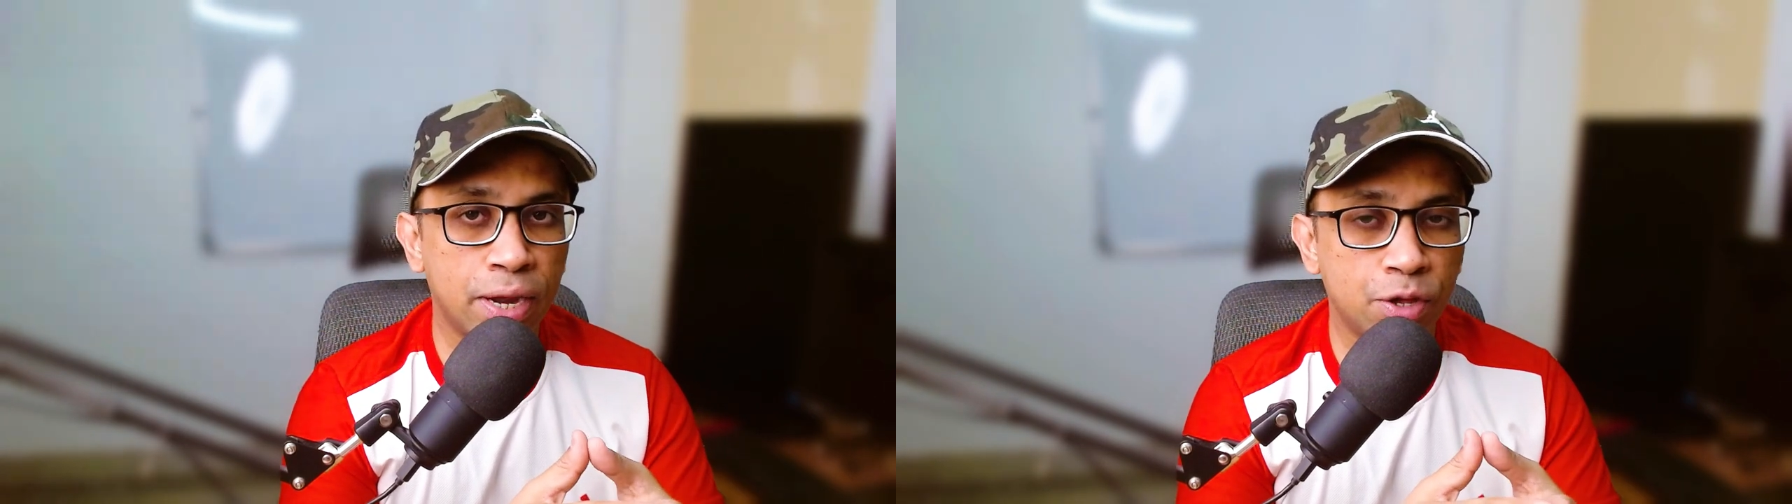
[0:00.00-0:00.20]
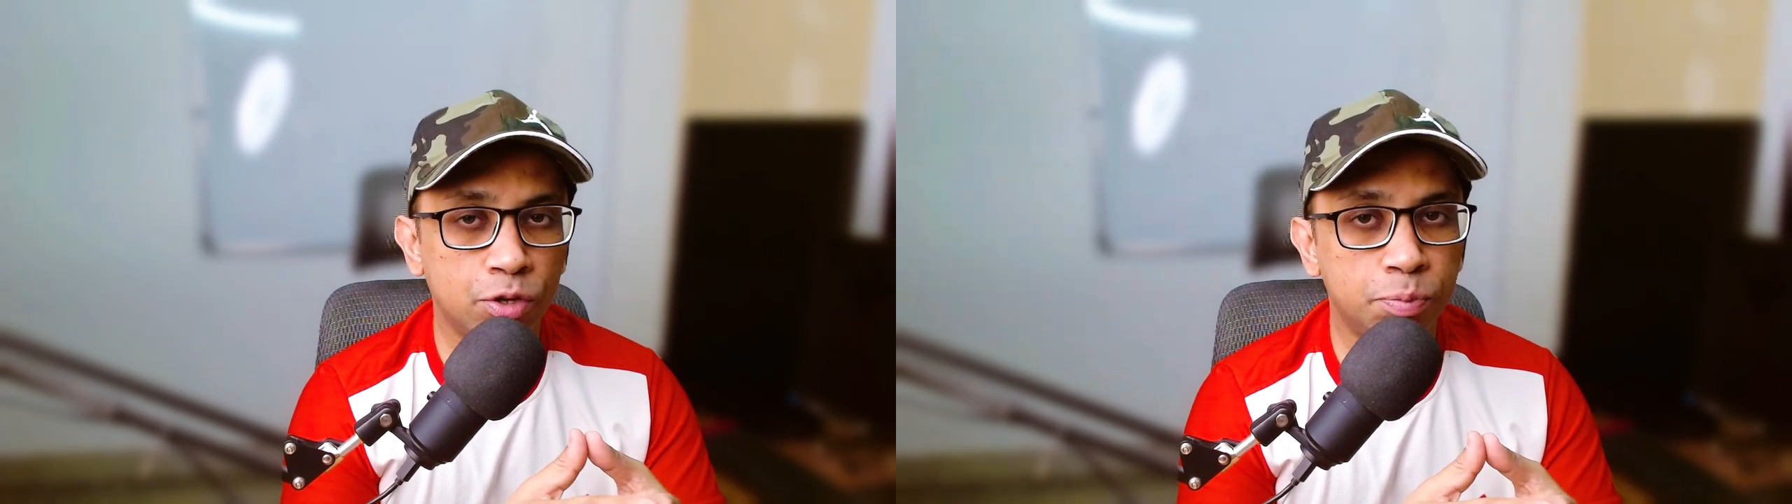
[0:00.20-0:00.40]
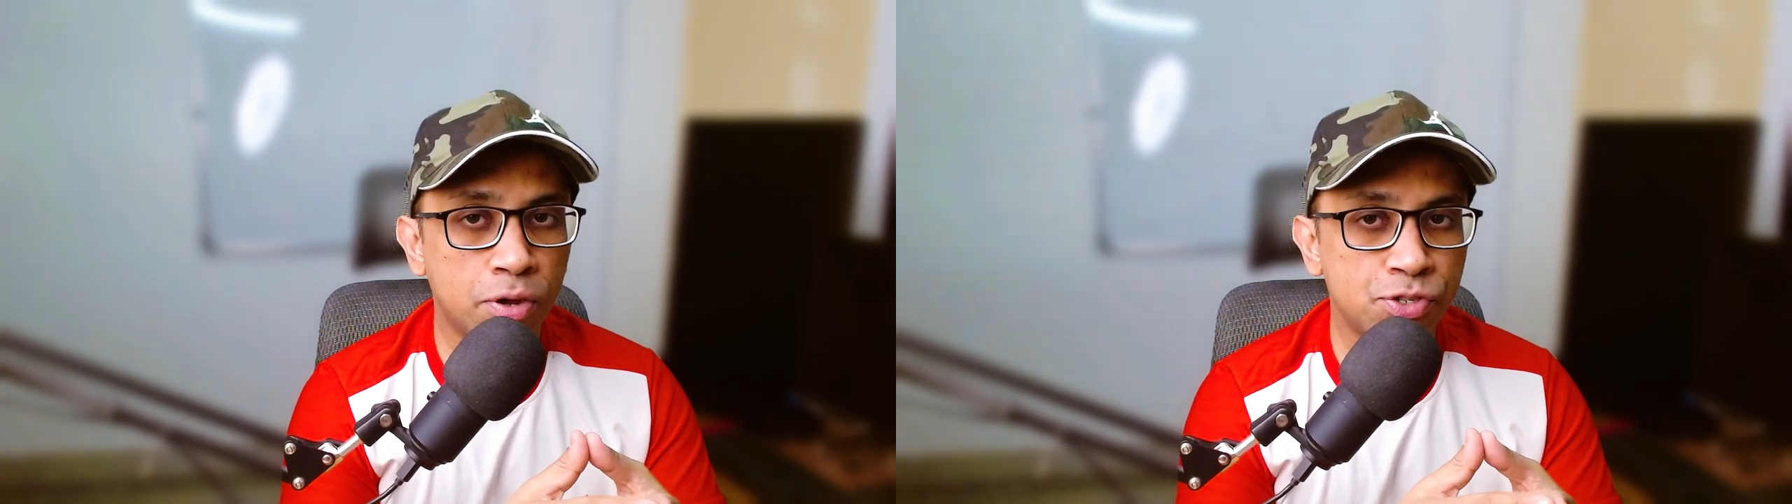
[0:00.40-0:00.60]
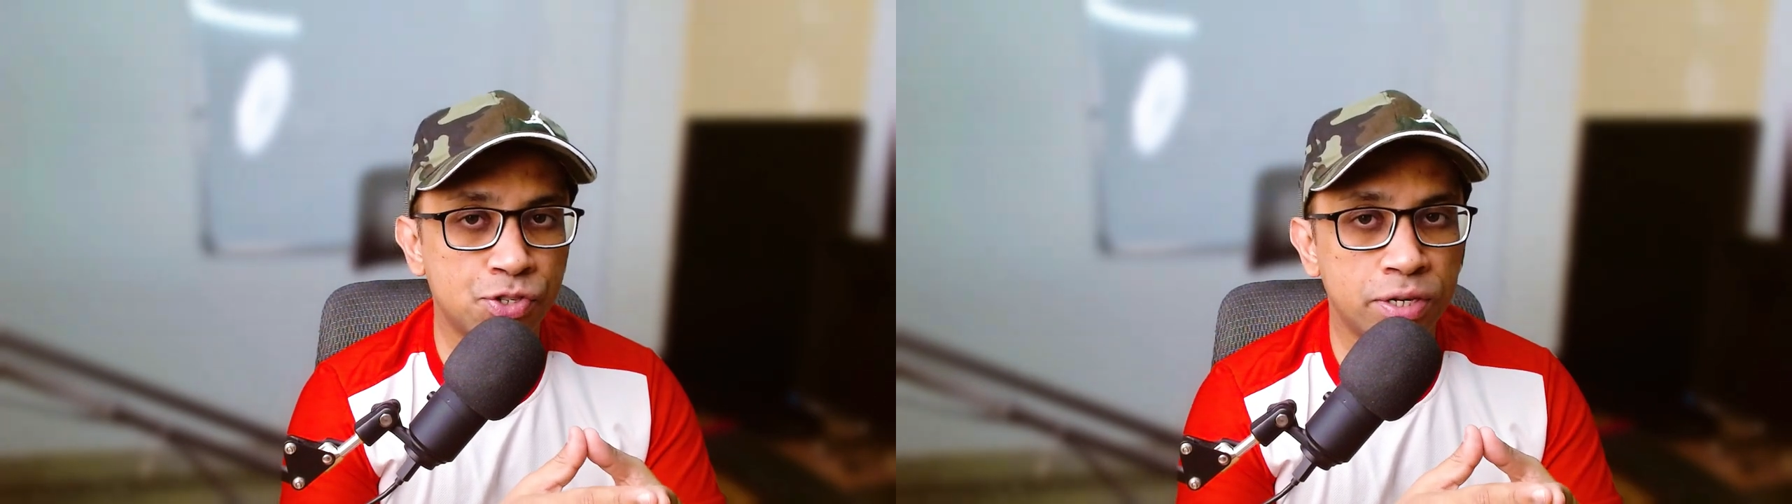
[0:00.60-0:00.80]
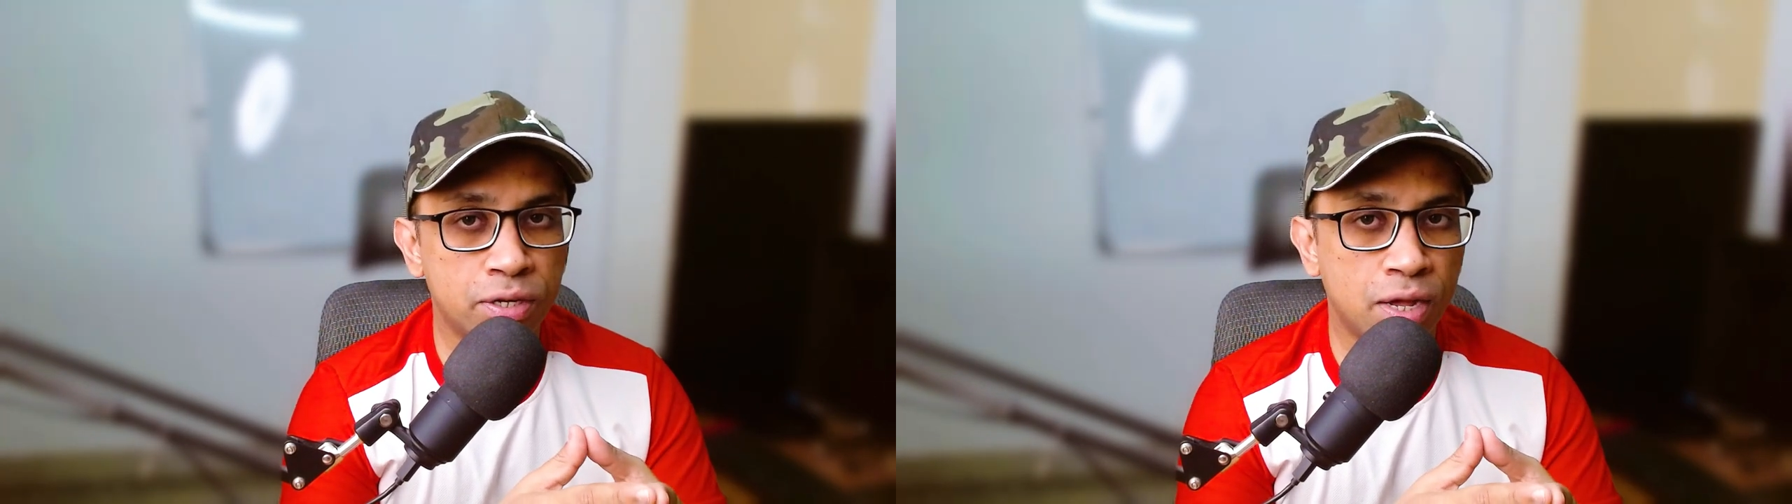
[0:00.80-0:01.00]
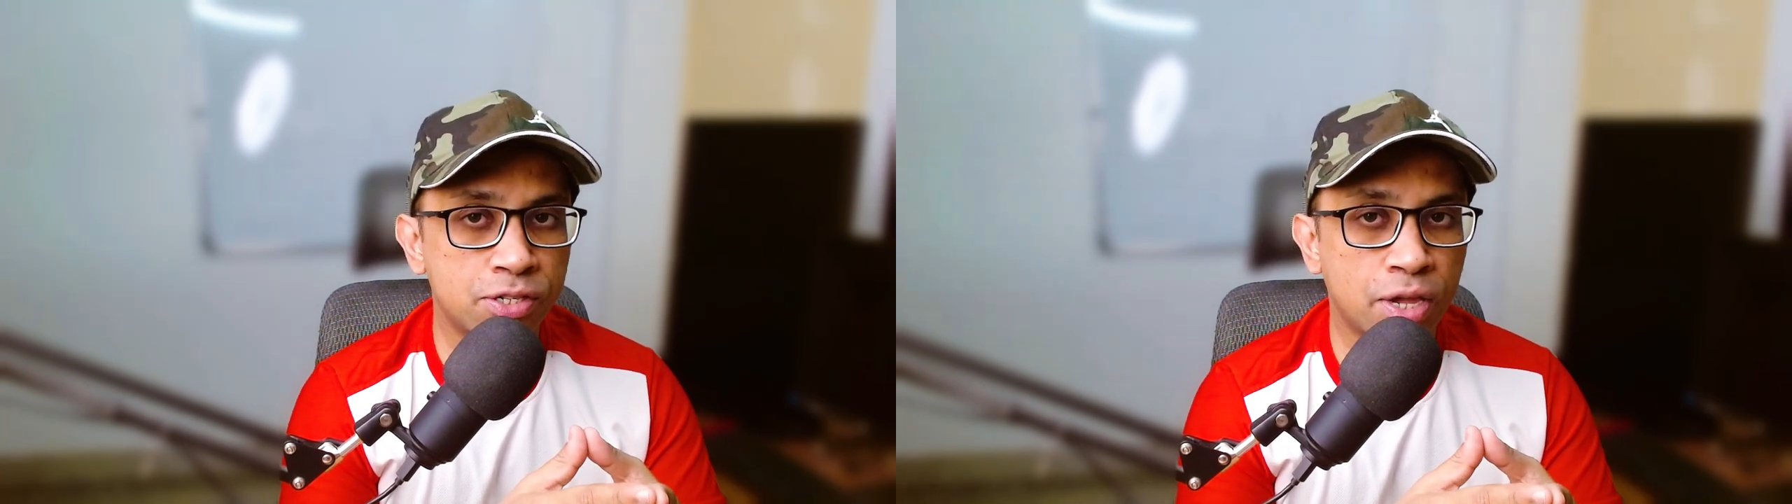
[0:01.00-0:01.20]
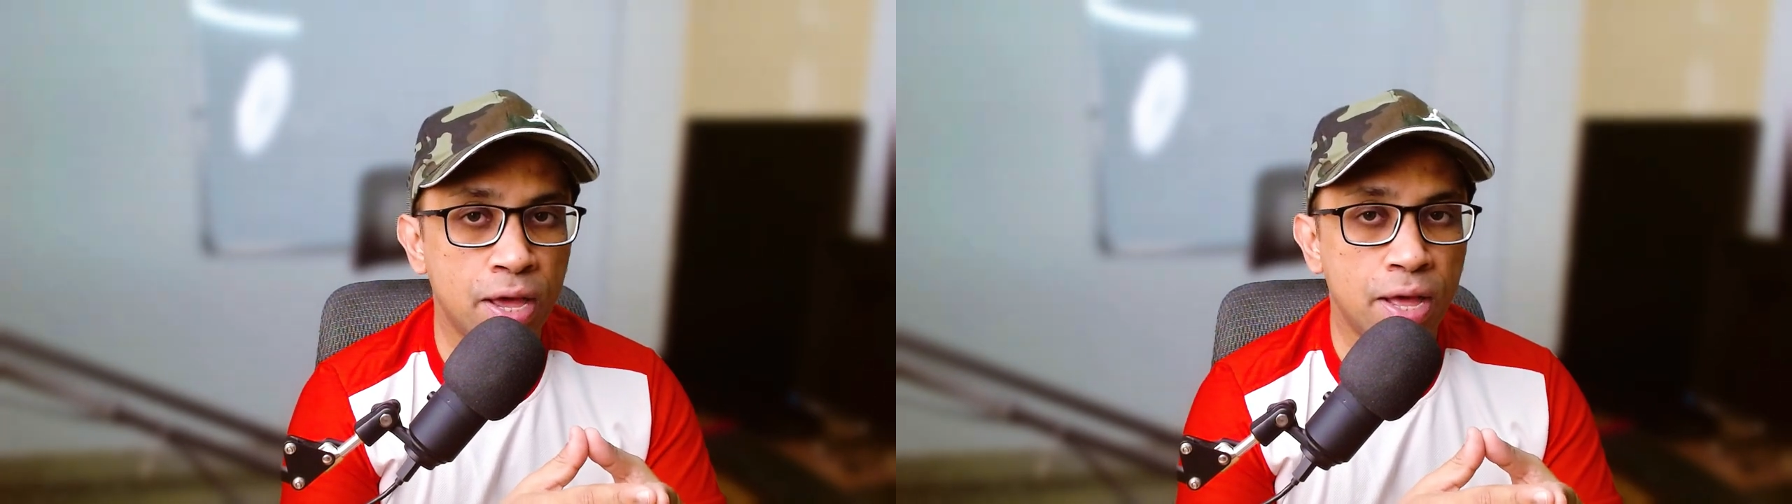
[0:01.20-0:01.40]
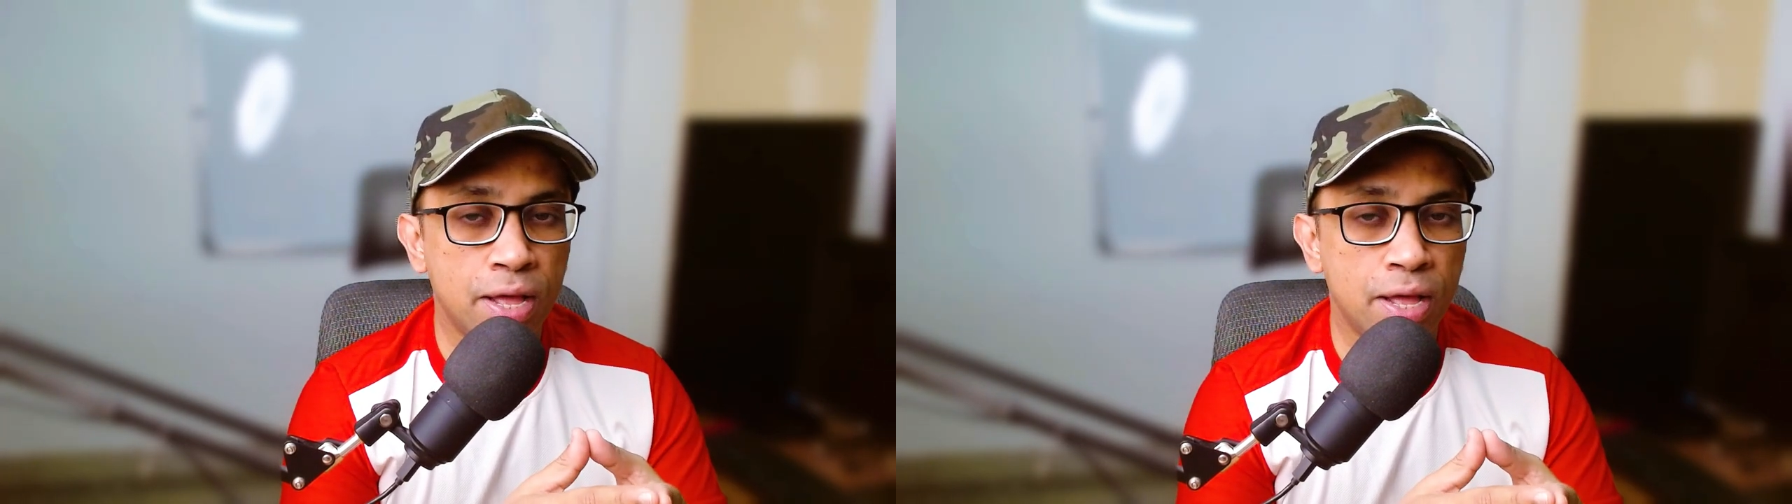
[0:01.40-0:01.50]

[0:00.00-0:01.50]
language processing tasks